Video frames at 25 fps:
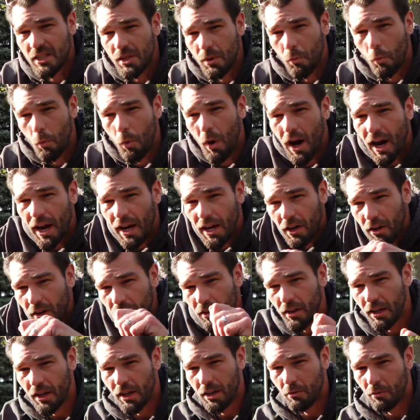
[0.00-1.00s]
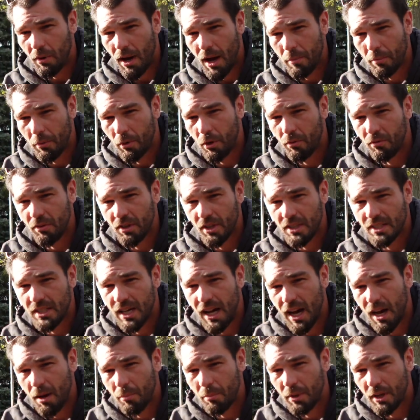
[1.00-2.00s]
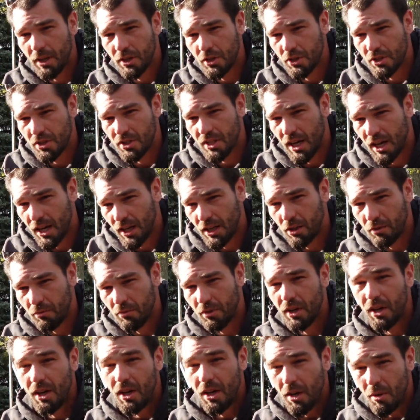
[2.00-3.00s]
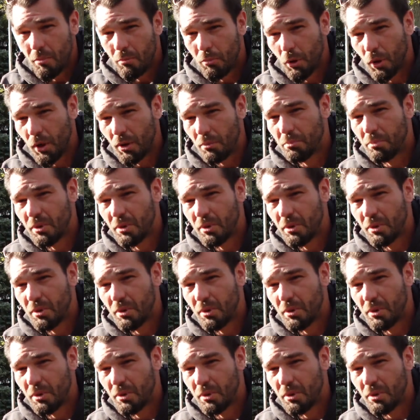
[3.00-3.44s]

some wire and wrap it over the top and just kind of put